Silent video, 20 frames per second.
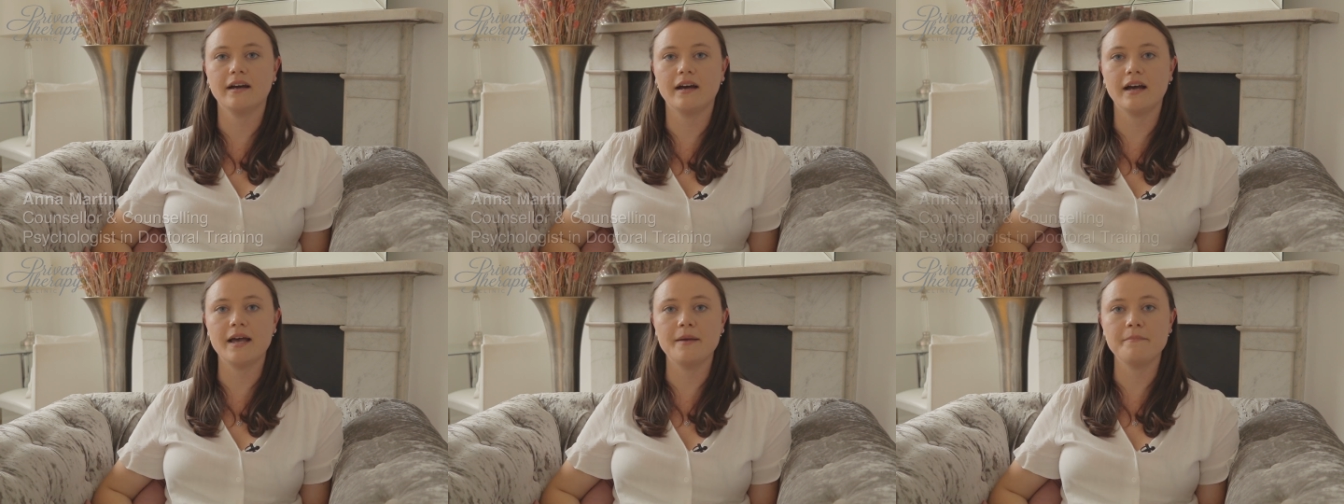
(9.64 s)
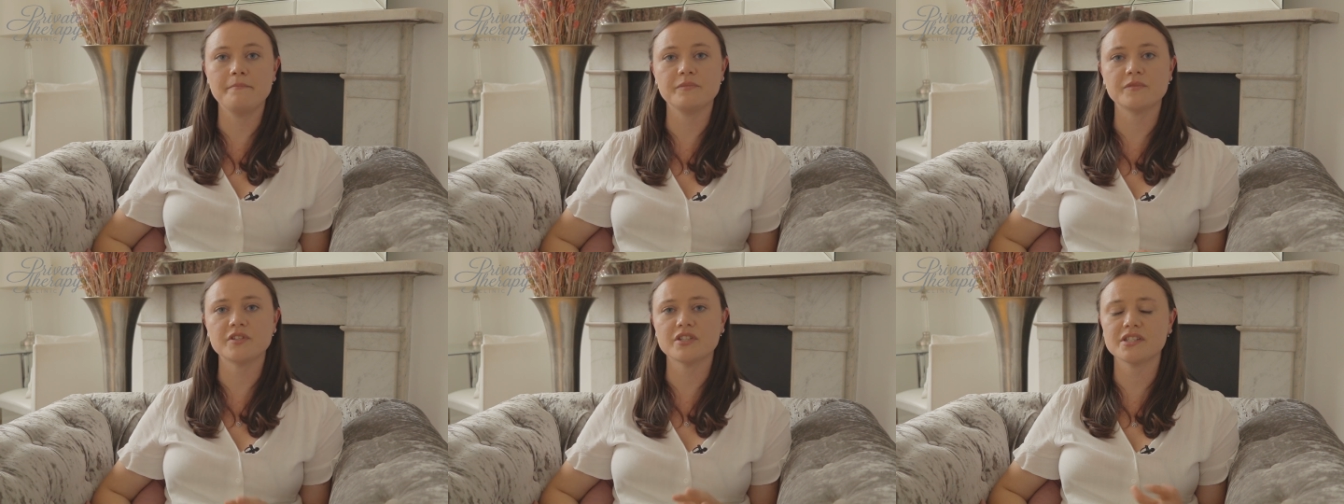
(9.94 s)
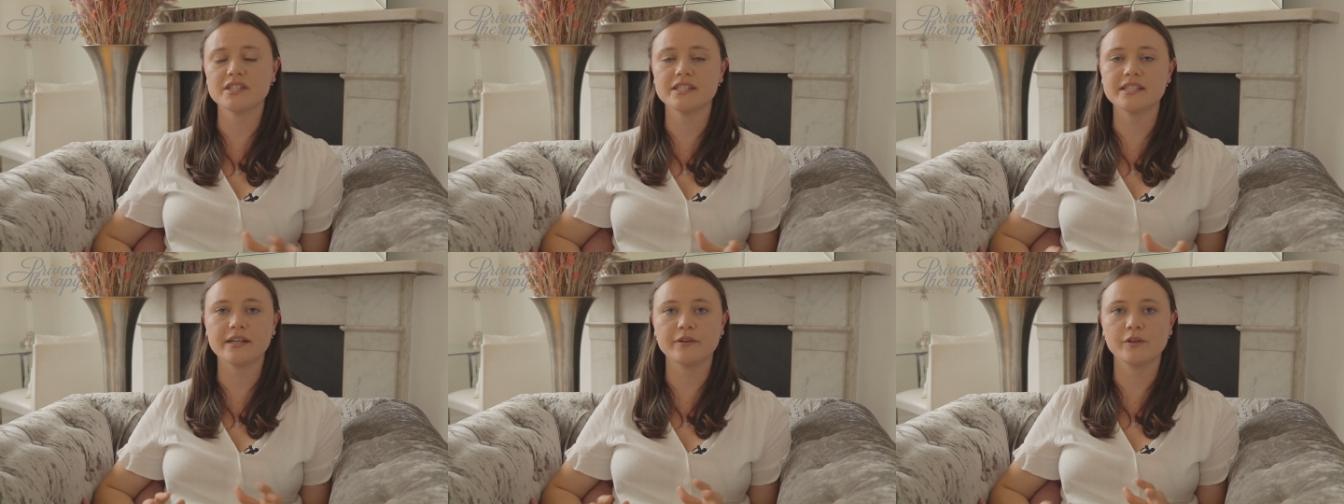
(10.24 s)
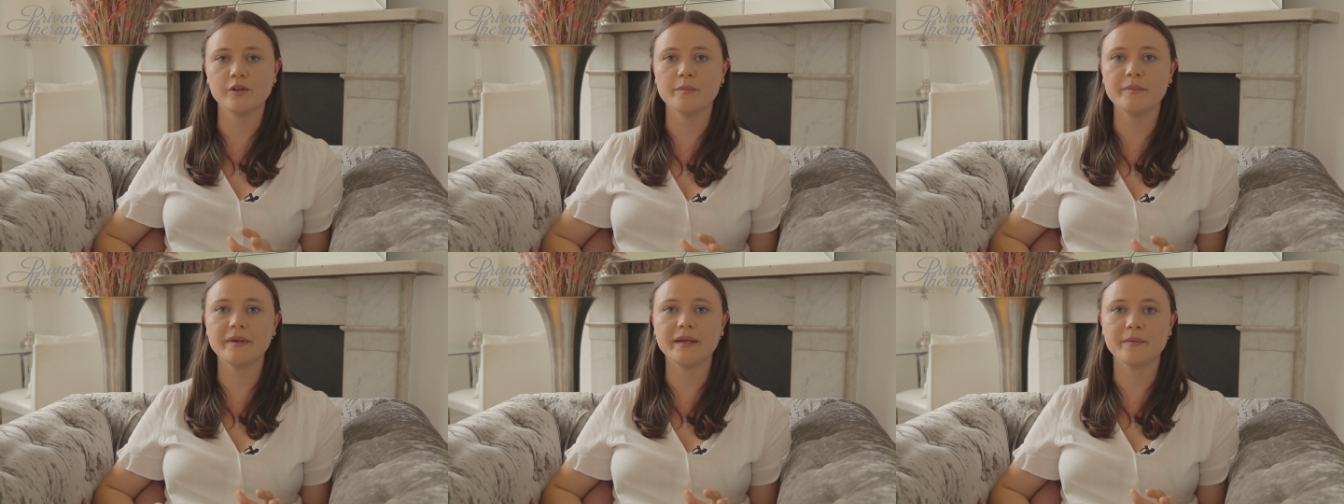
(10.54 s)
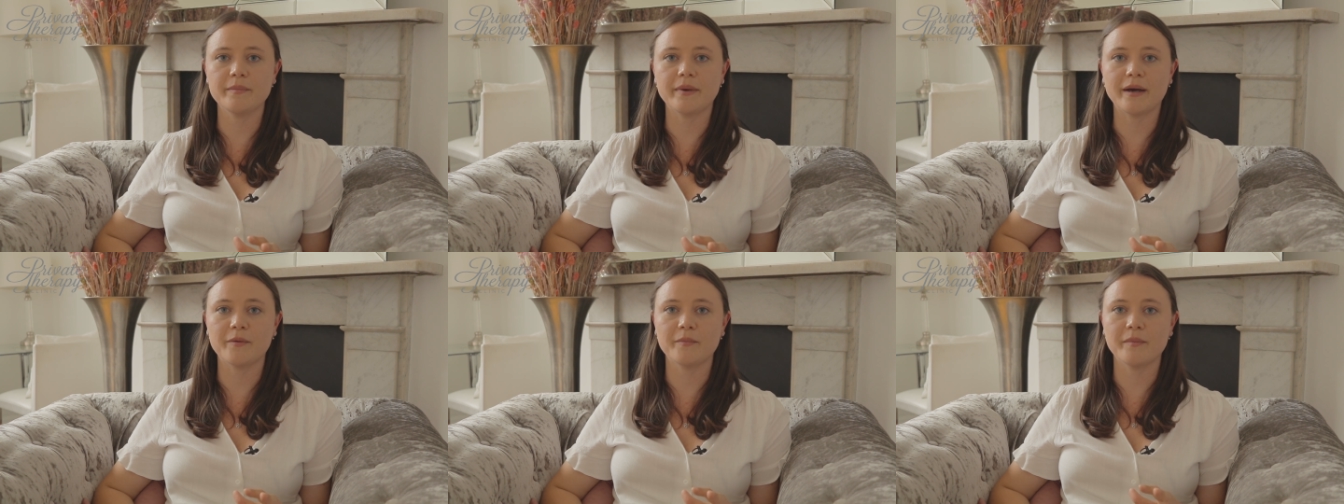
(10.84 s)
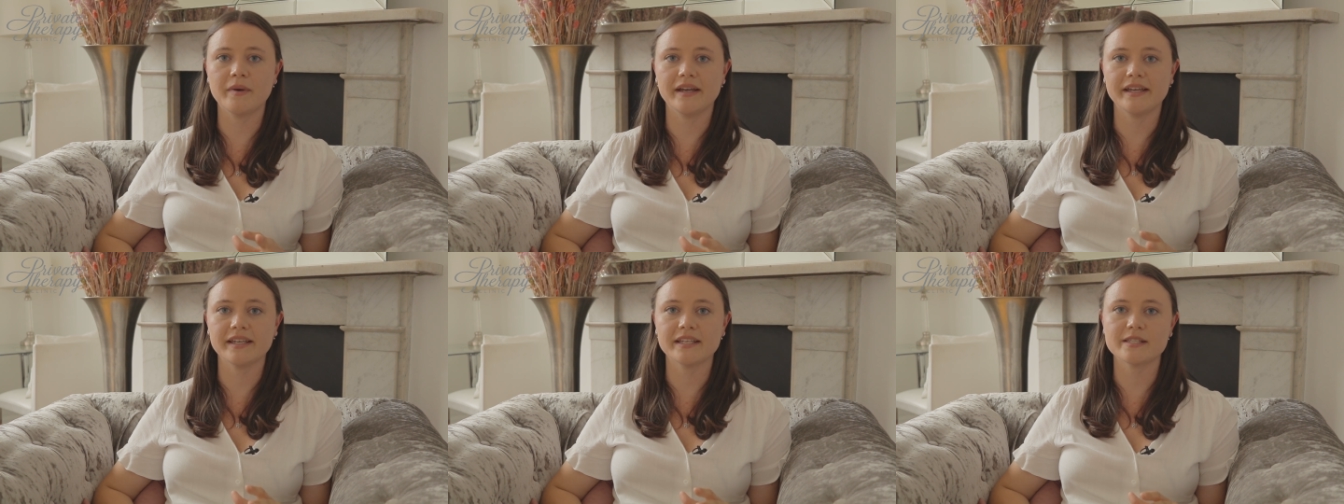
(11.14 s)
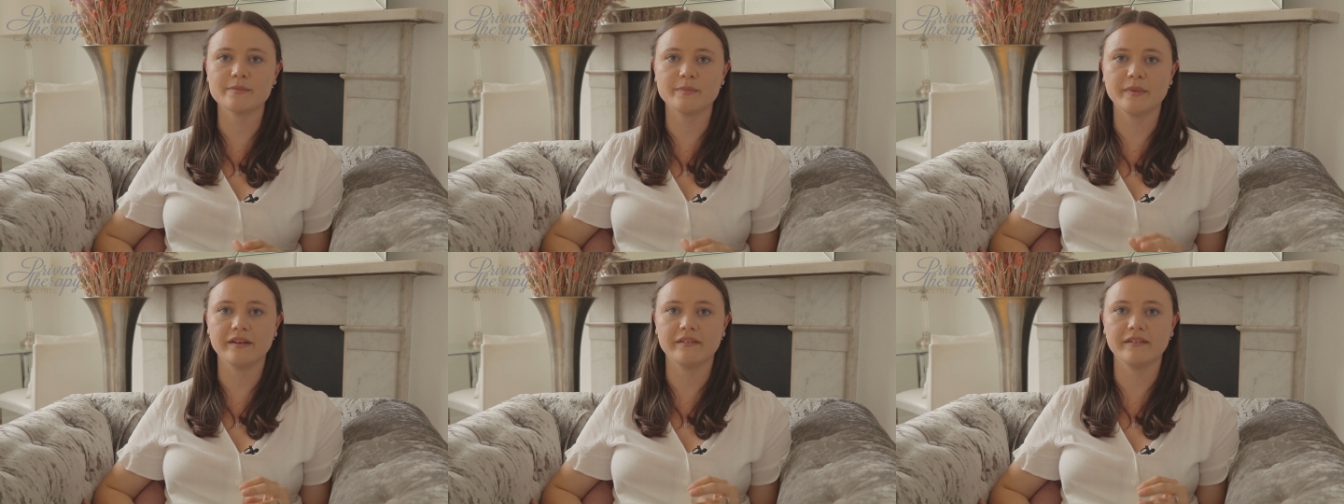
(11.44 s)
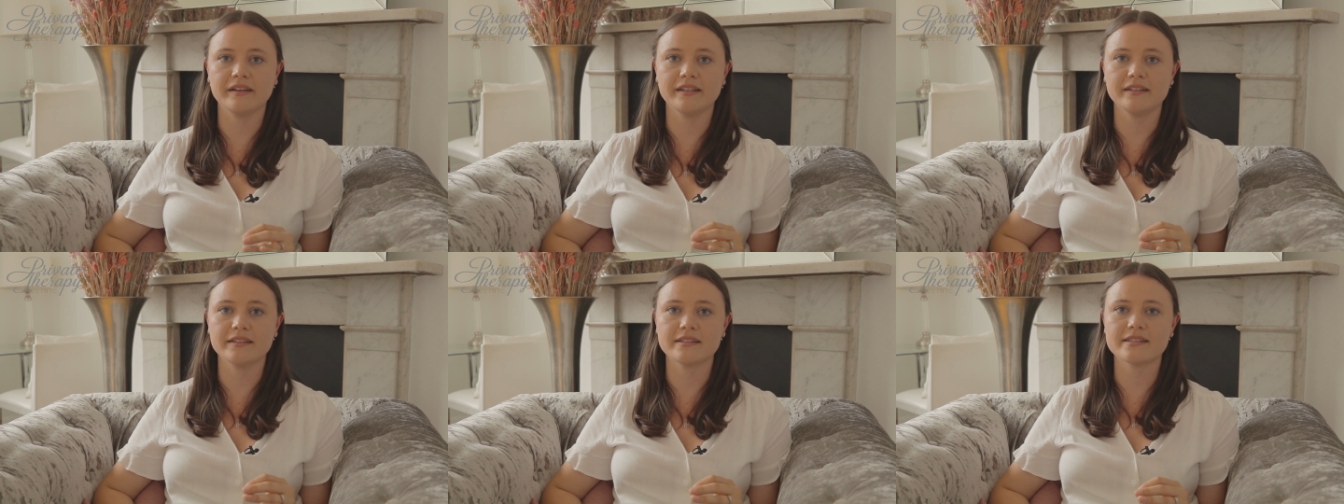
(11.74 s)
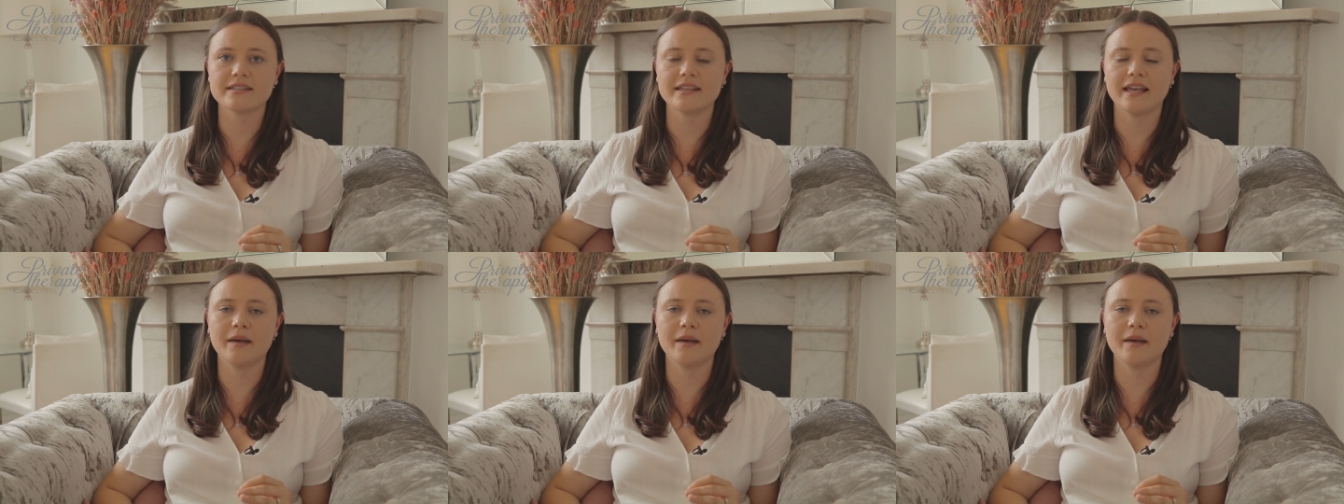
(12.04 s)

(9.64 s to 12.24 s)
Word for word: Um, just to tell you a bit about my experience